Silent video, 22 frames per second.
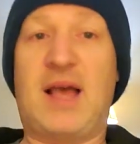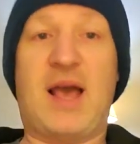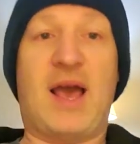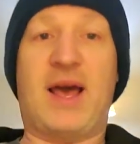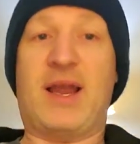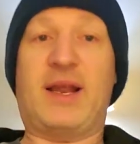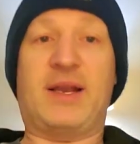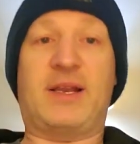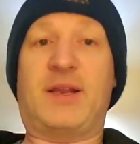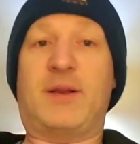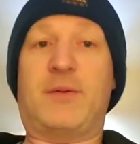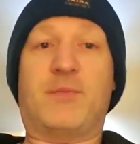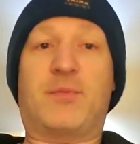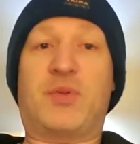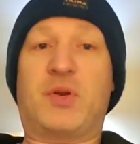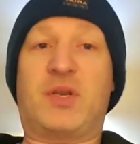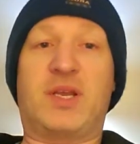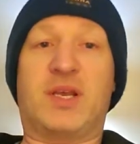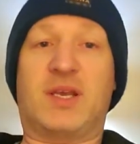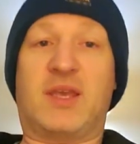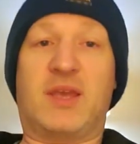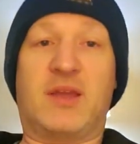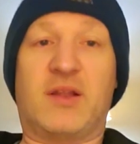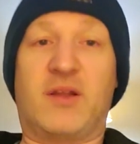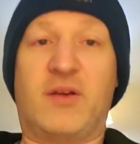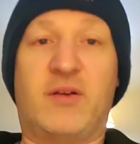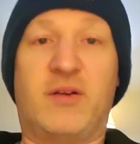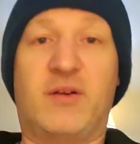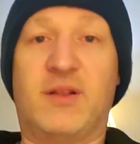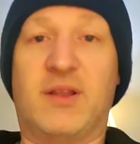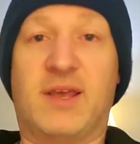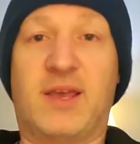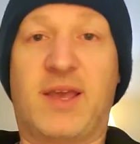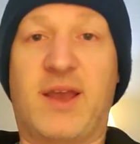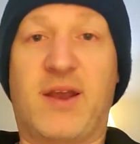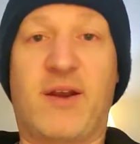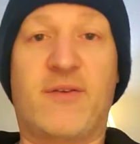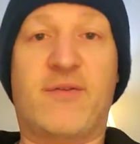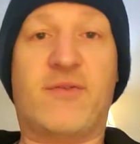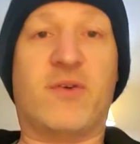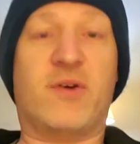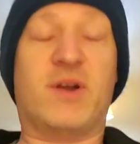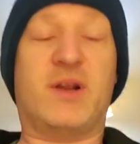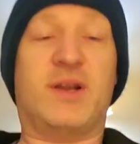and I didn't particularly care
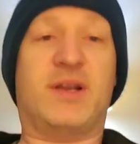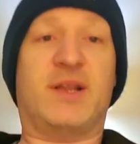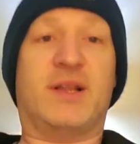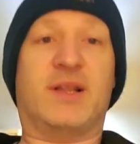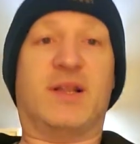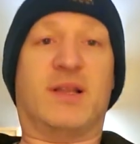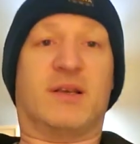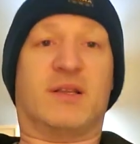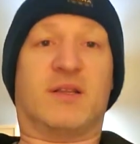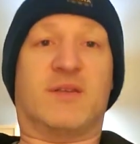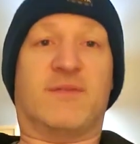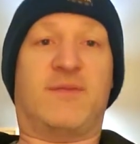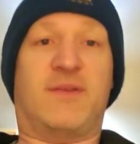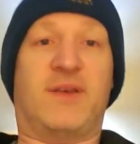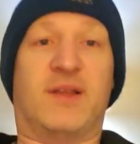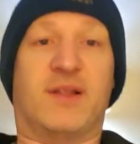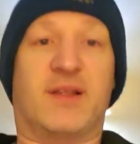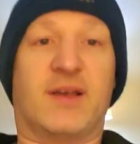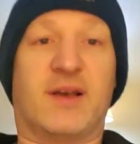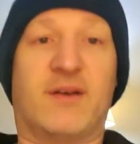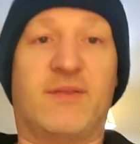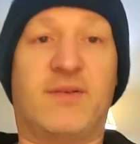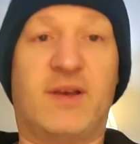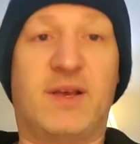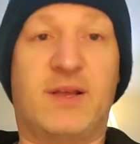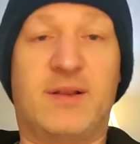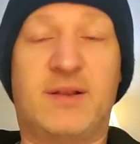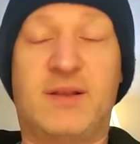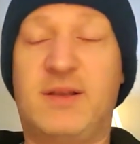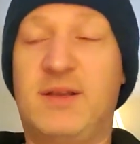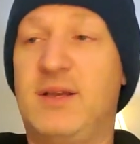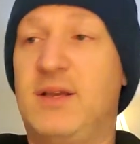for it. I didn't like the feeling of it.